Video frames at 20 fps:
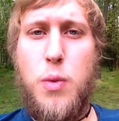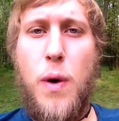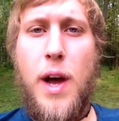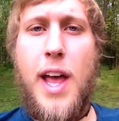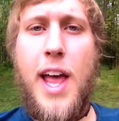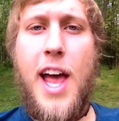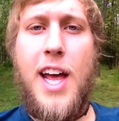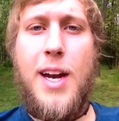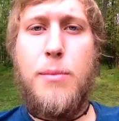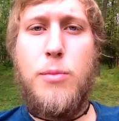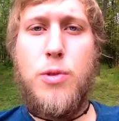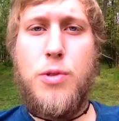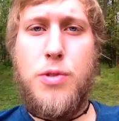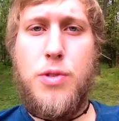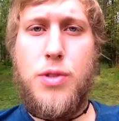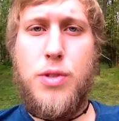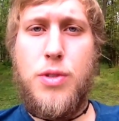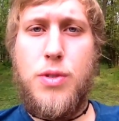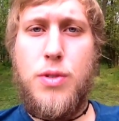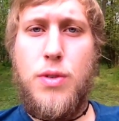why
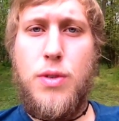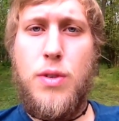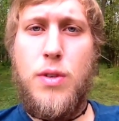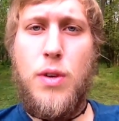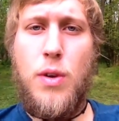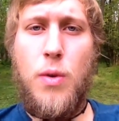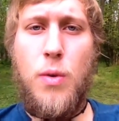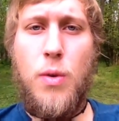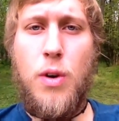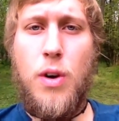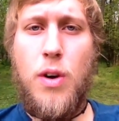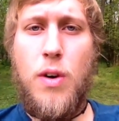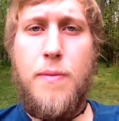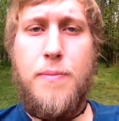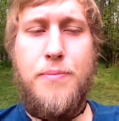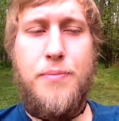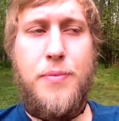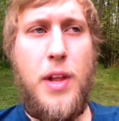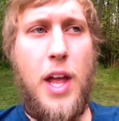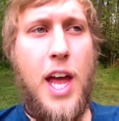animals, or
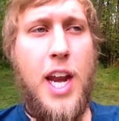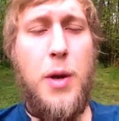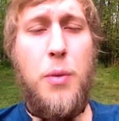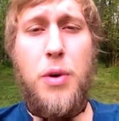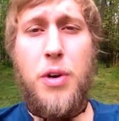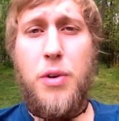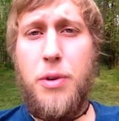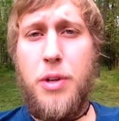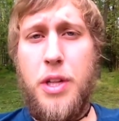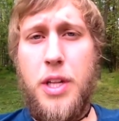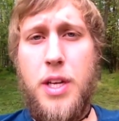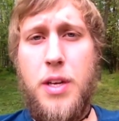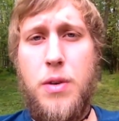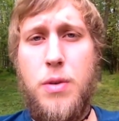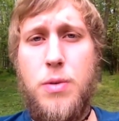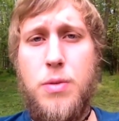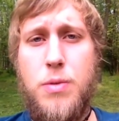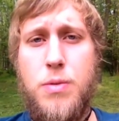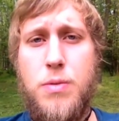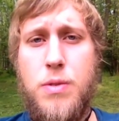anyone really
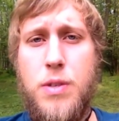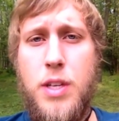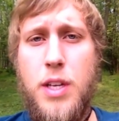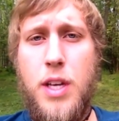who